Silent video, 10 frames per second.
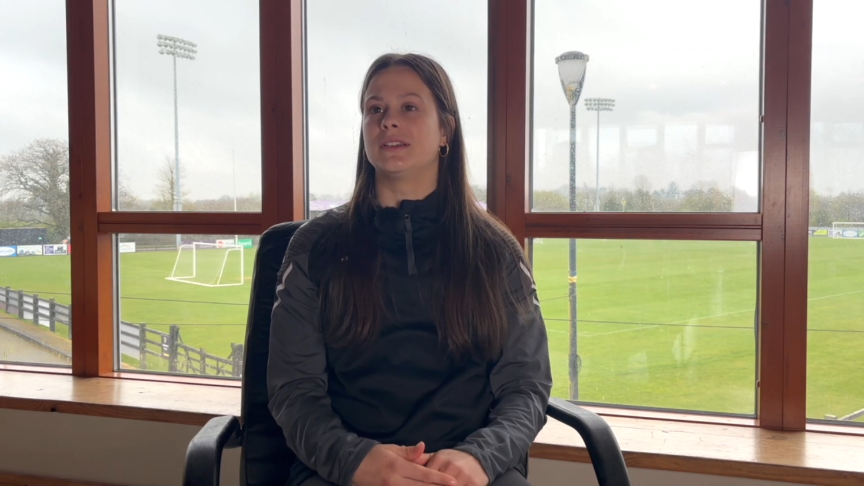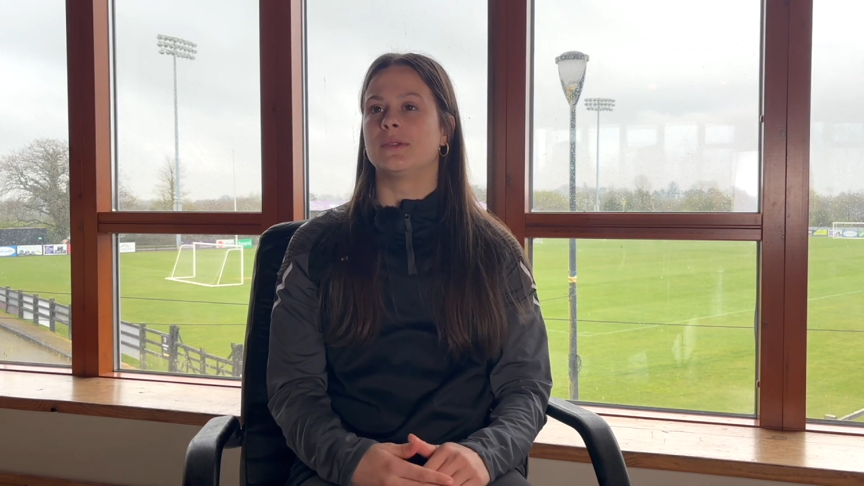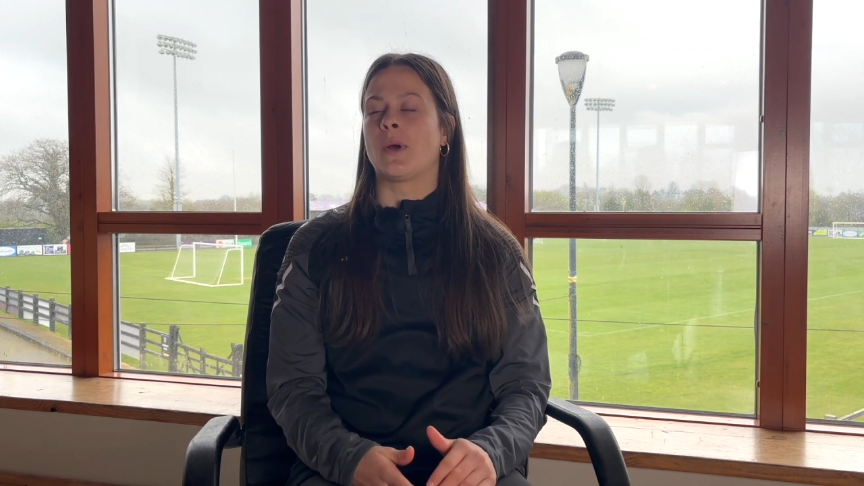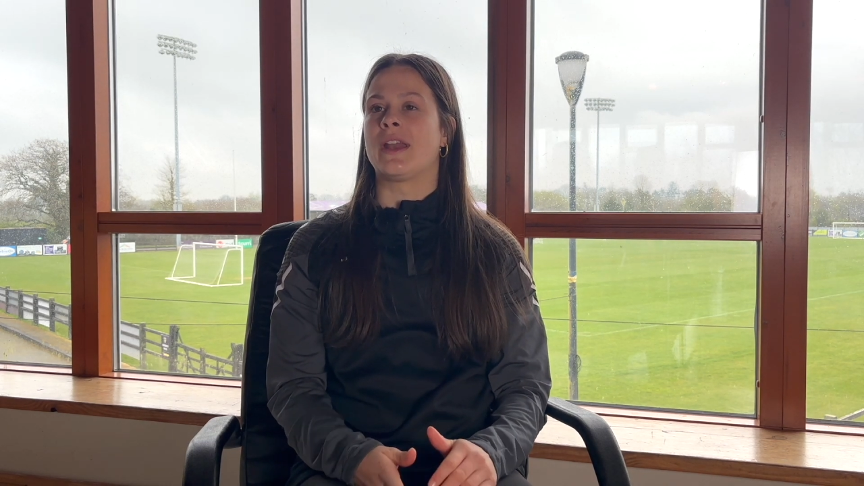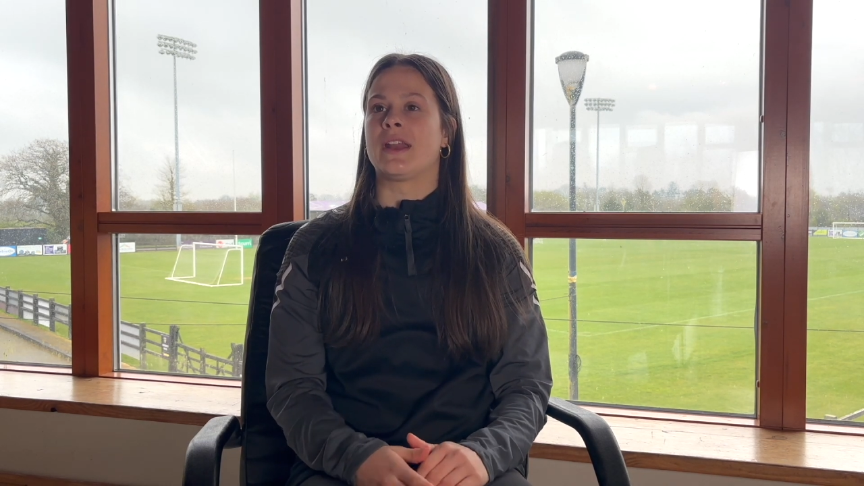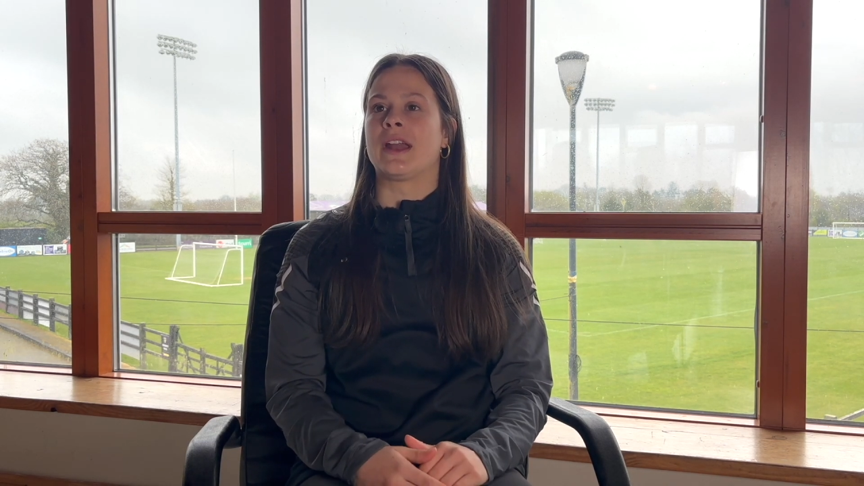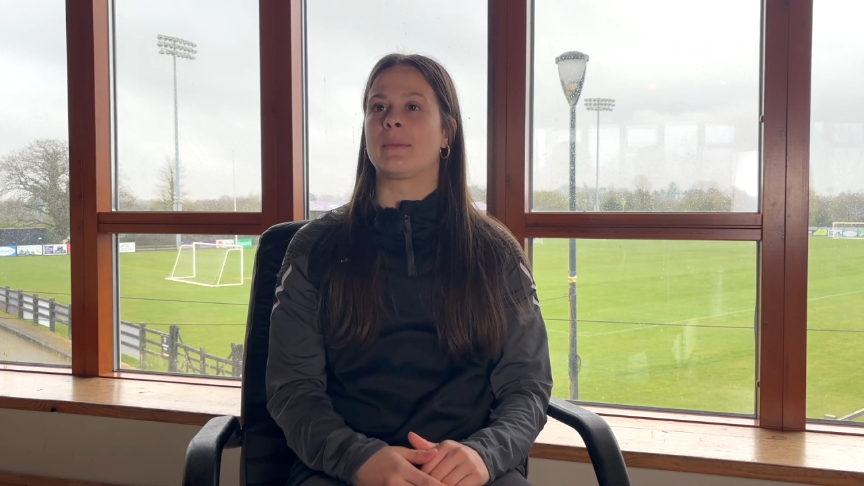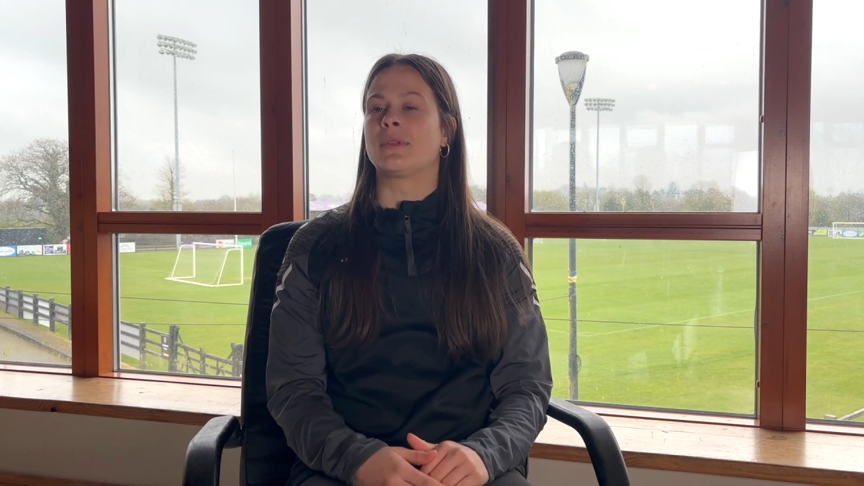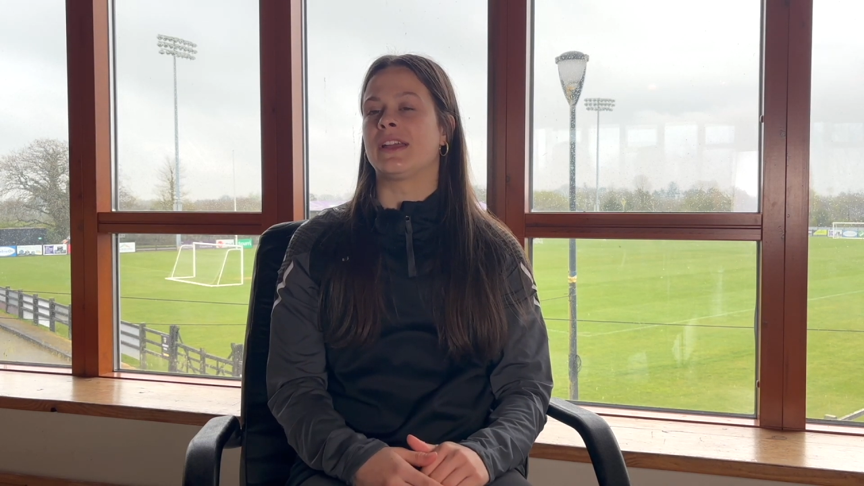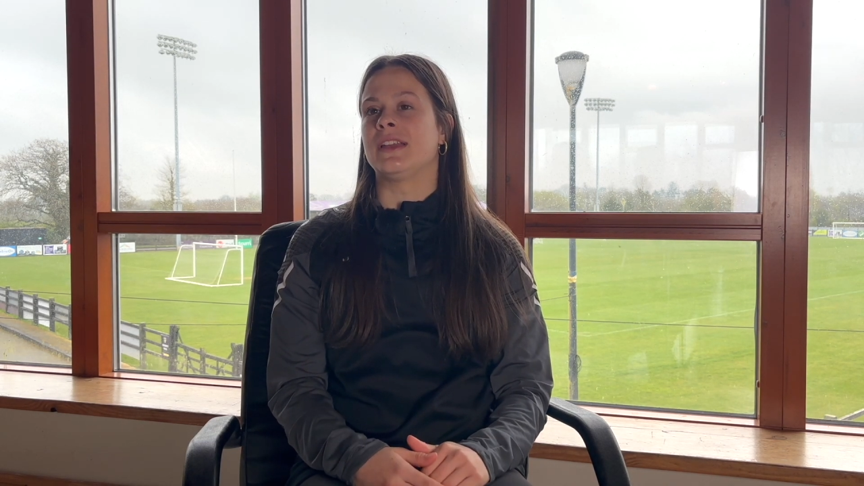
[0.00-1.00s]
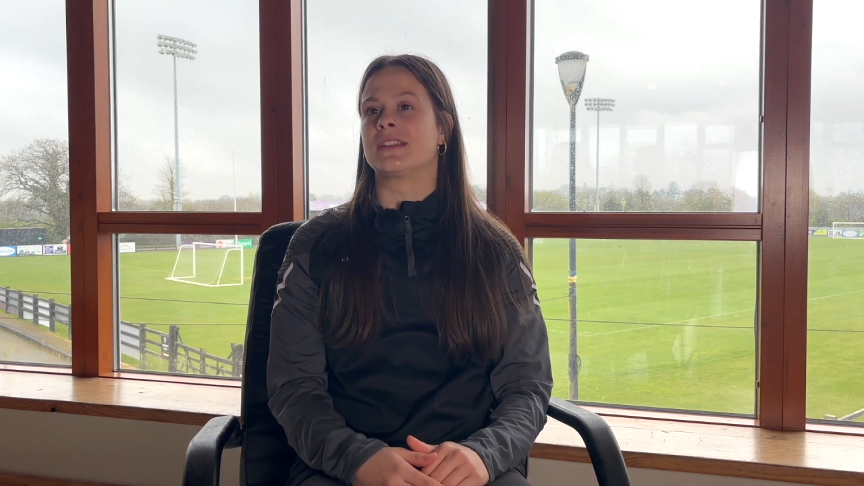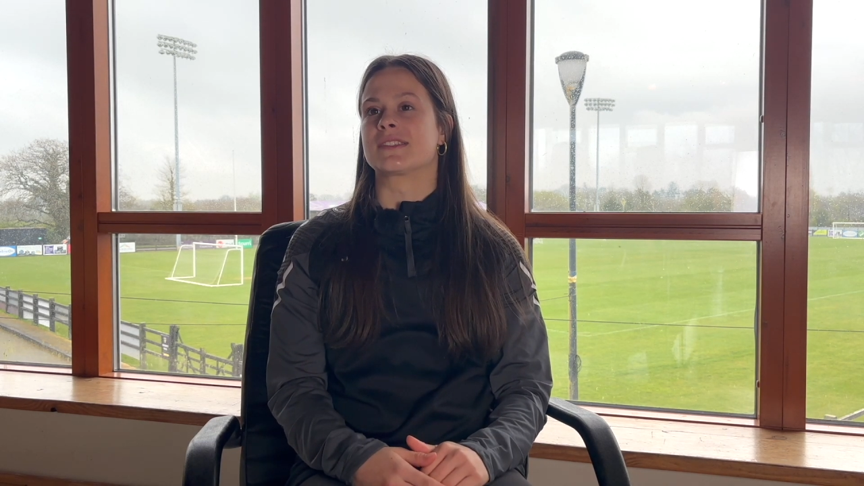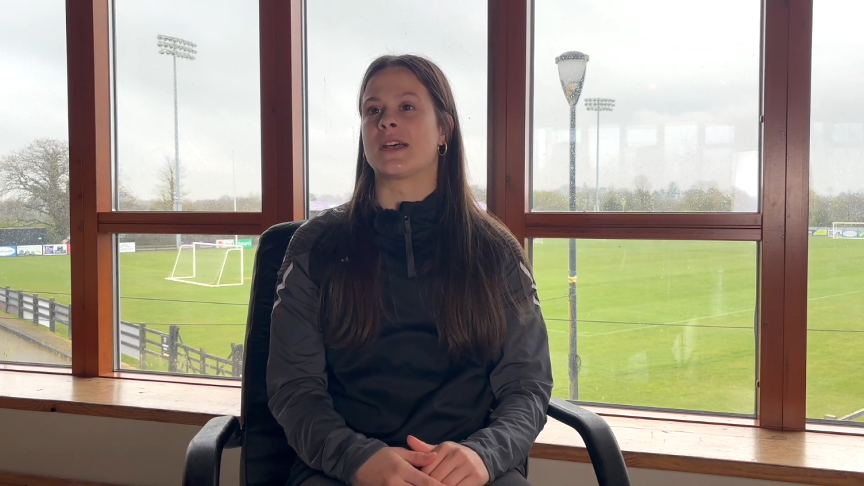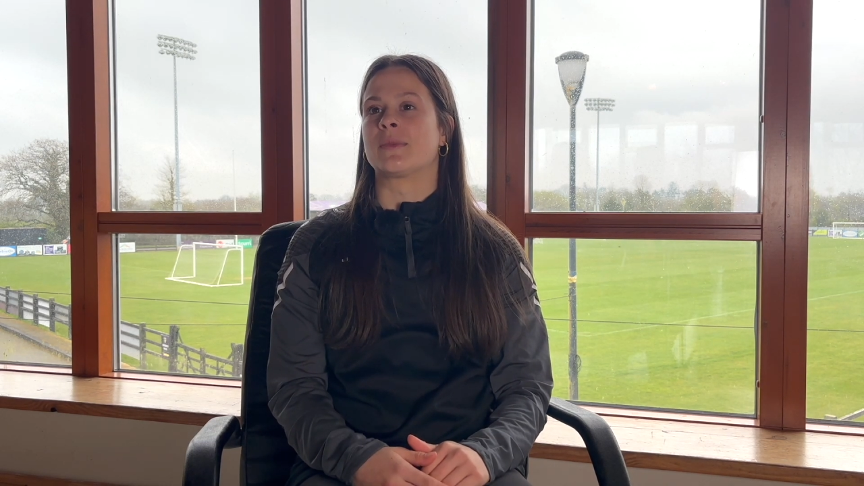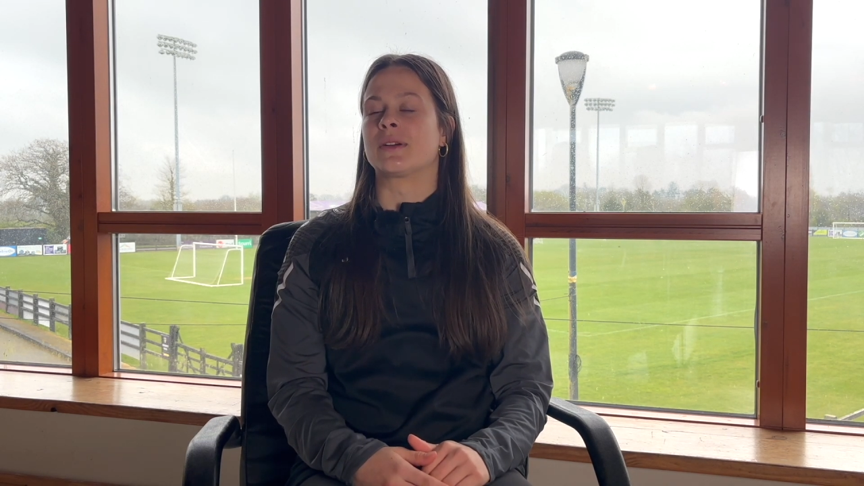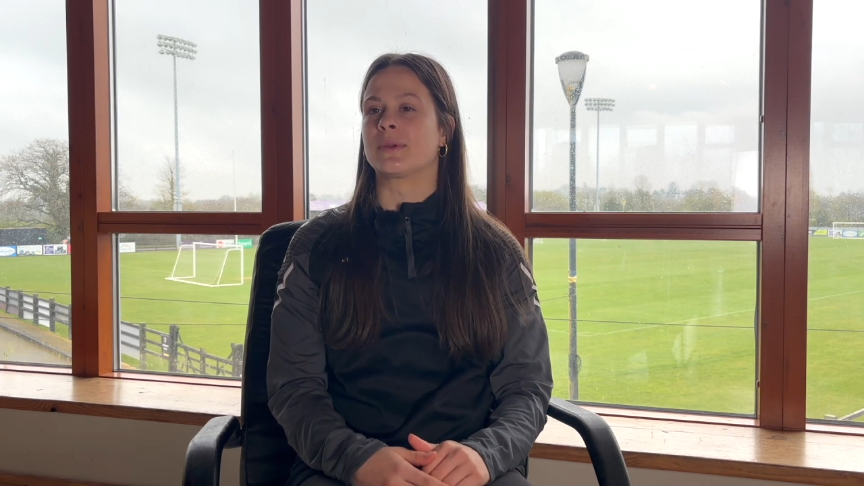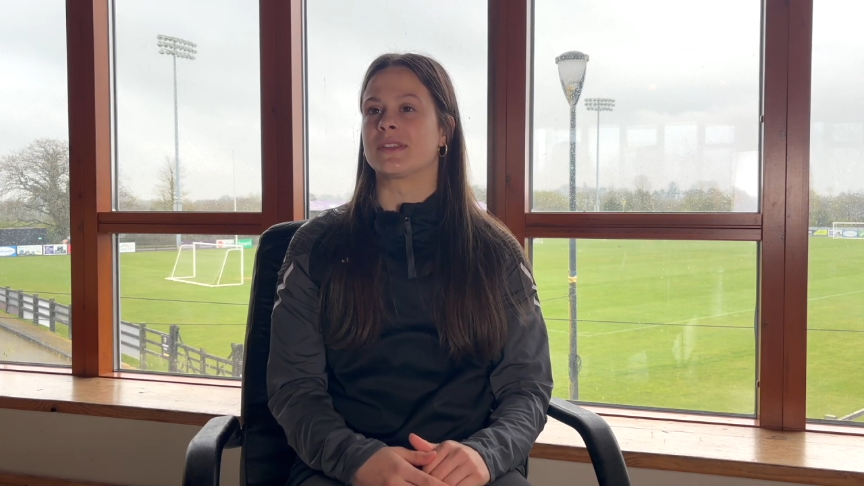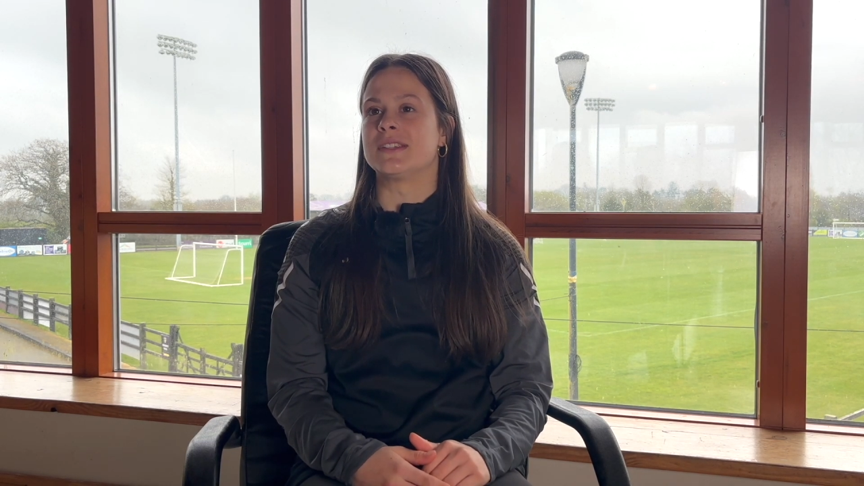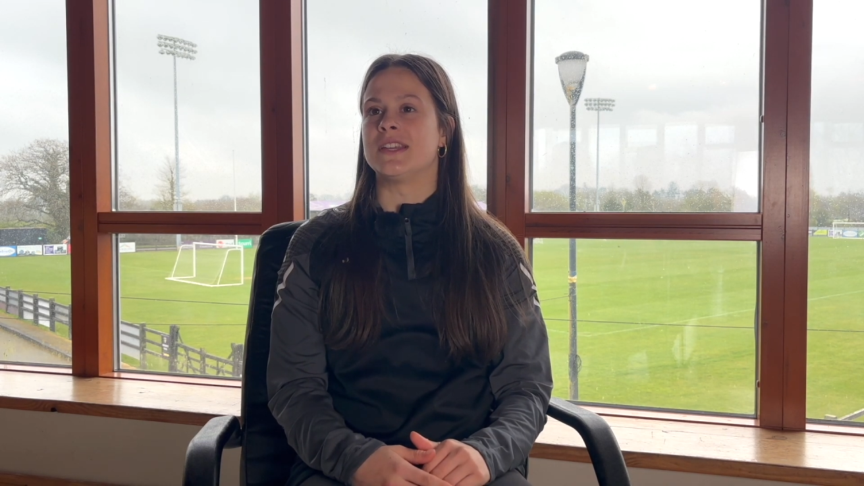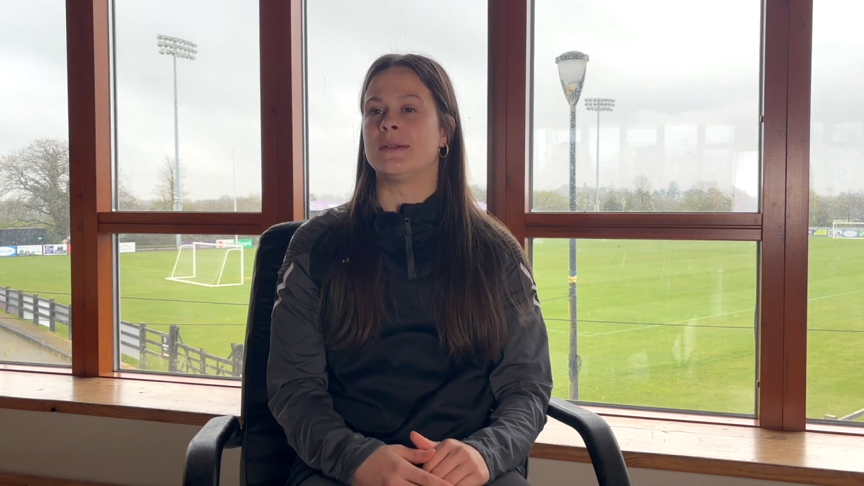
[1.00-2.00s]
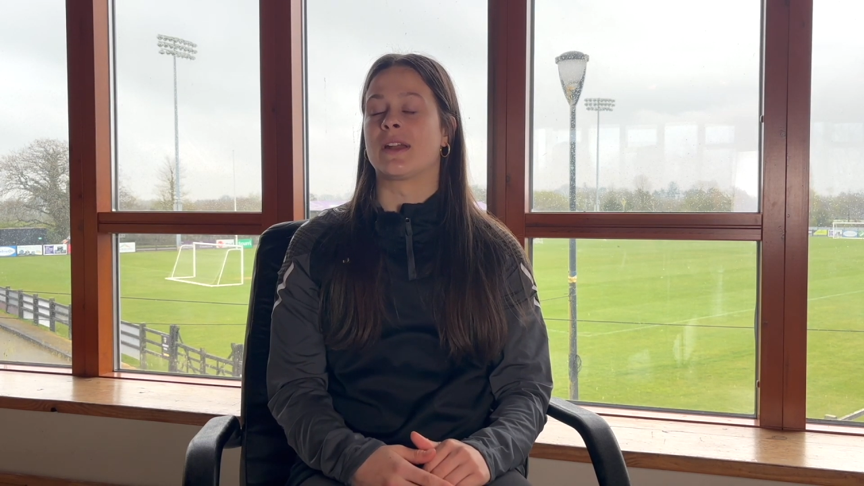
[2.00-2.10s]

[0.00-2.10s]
went and I played in summer with a team,